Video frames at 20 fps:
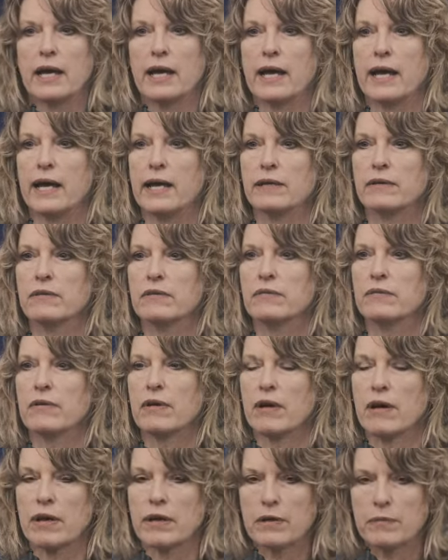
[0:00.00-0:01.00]
And
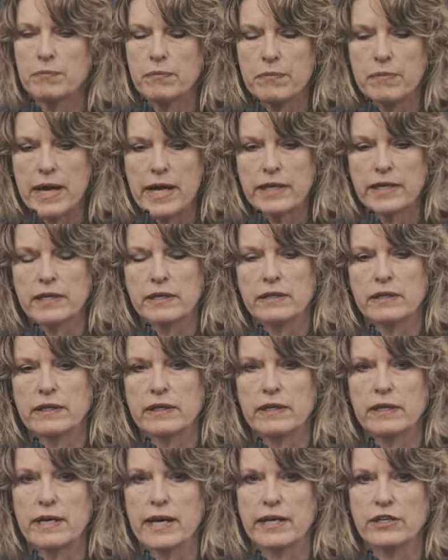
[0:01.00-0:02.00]
making the
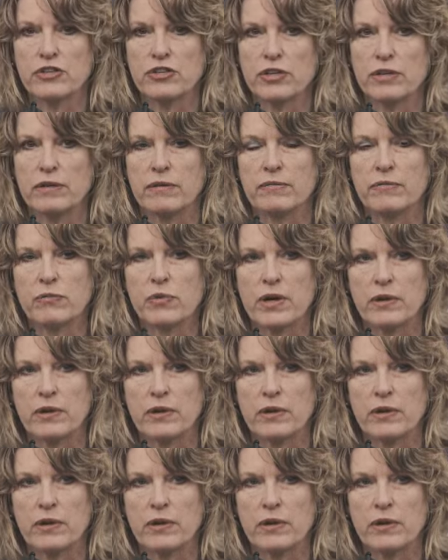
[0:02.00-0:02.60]
connection,